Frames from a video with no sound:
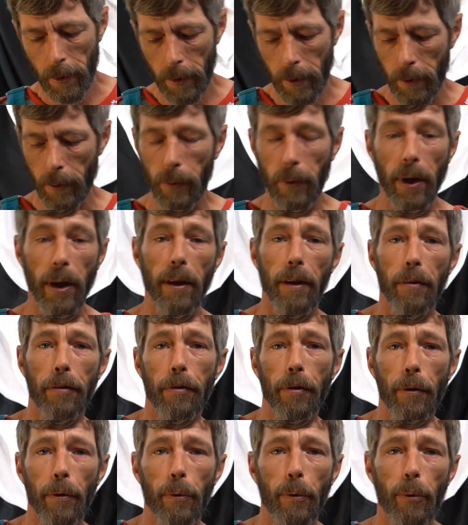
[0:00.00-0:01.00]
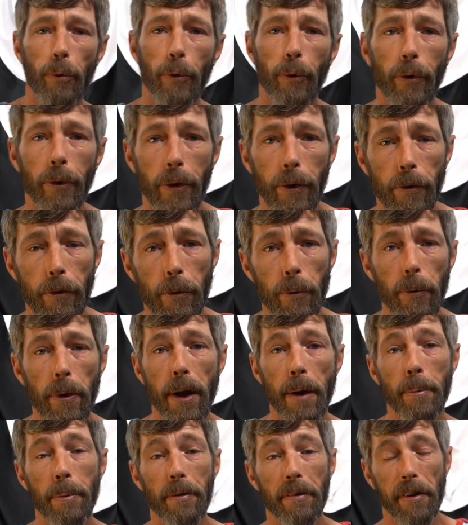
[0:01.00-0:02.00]
Okay, so for the 2
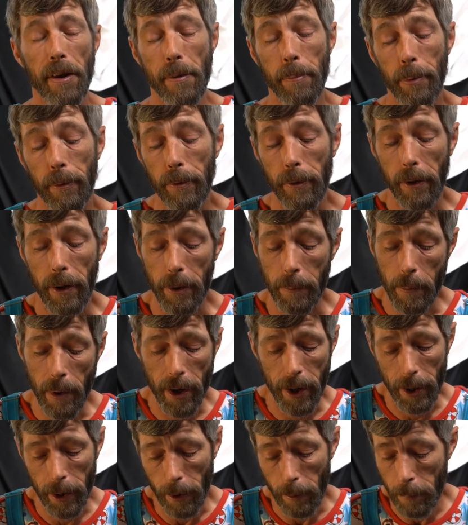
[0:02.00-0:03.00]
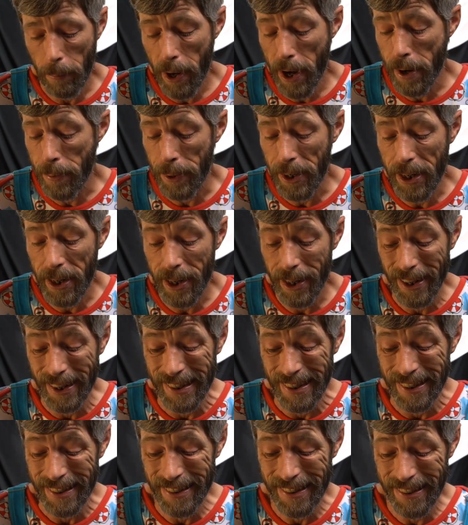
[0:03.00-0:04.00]
diaper sample on My Inner Baby, it
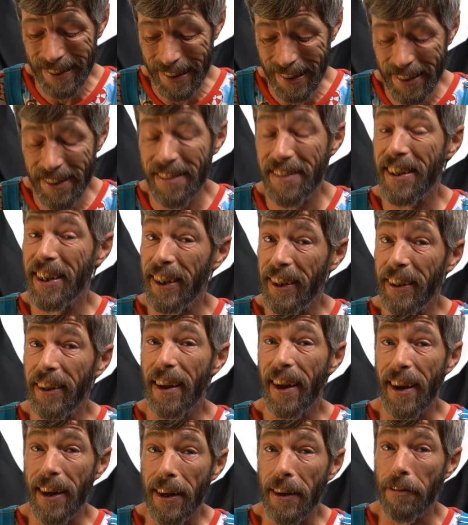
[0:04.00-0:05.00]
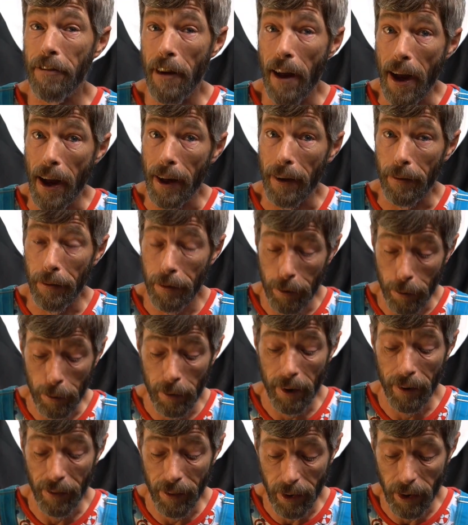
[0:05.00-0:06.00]
is $16.95, so
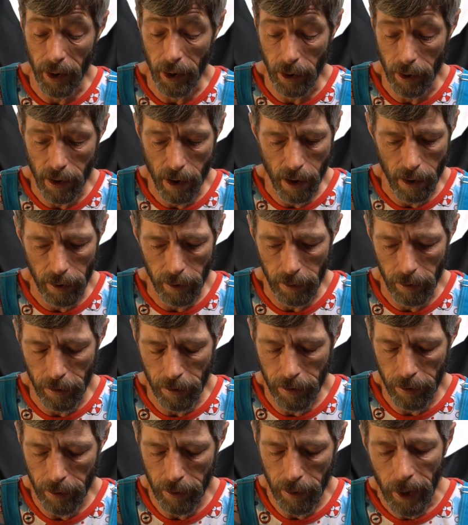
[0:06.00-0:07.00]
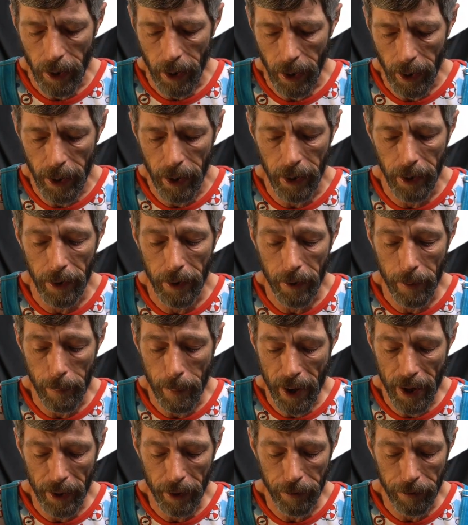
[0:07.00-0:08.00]
$17. And a
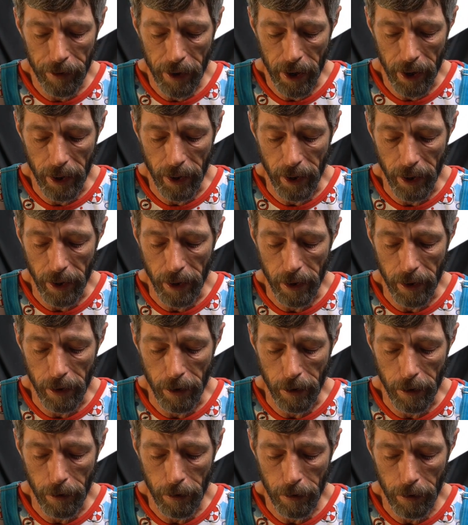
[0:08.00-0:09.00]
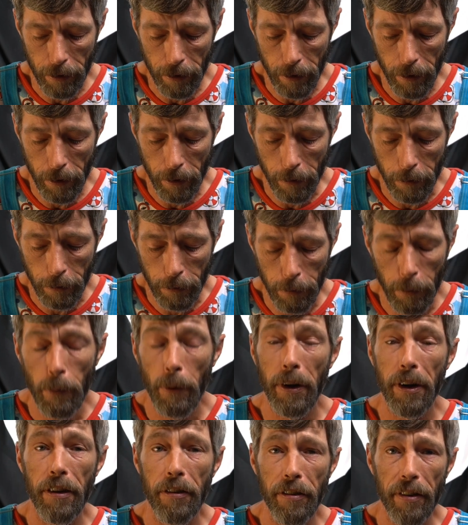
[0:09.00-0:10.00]
bag of 10 is
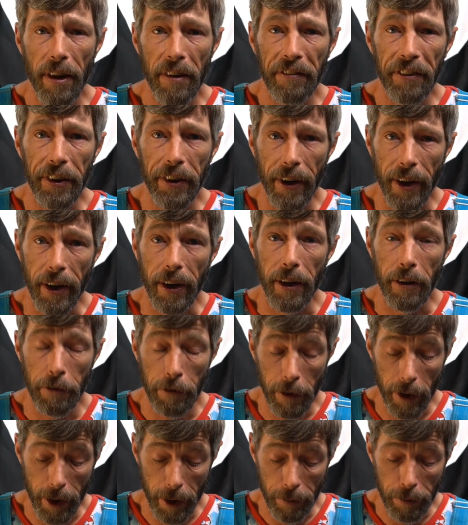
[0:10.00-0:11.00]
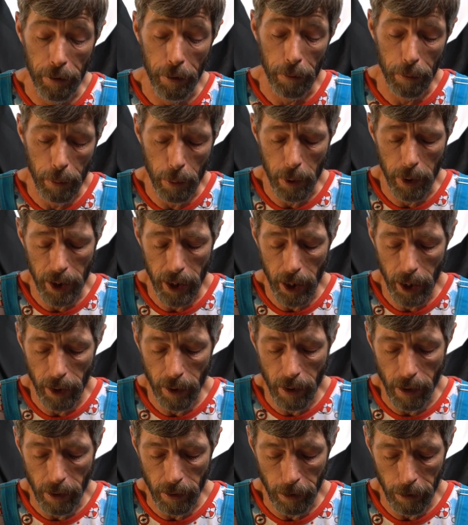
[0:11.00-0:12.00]
$47.95, so
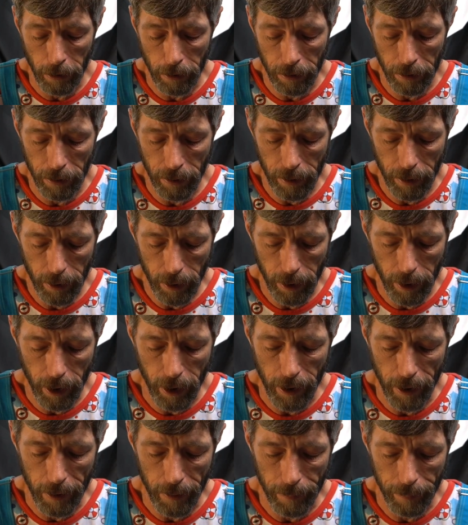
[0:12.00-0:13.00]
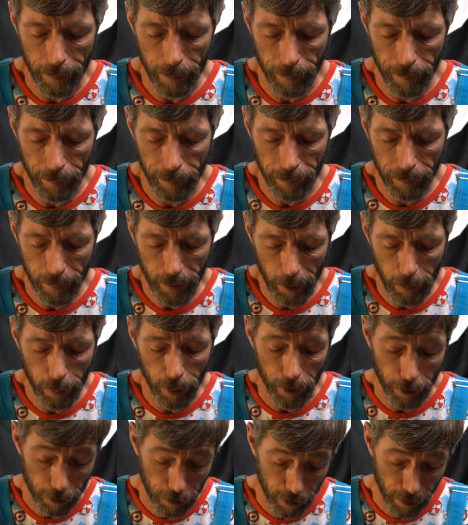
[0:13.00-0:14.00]
$48
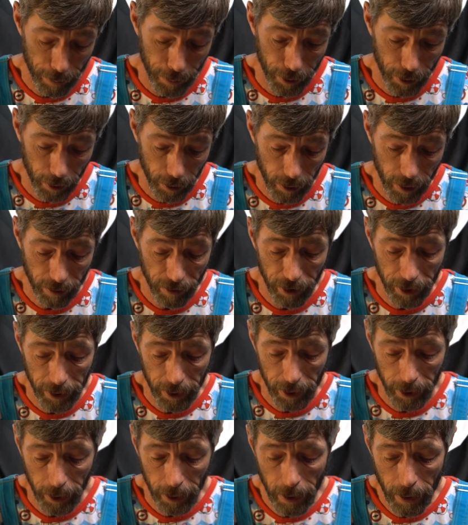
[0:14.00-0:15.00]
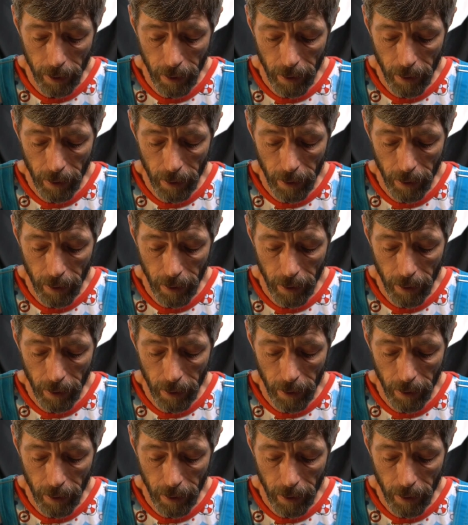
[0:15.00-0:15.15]
plus shipping and everything,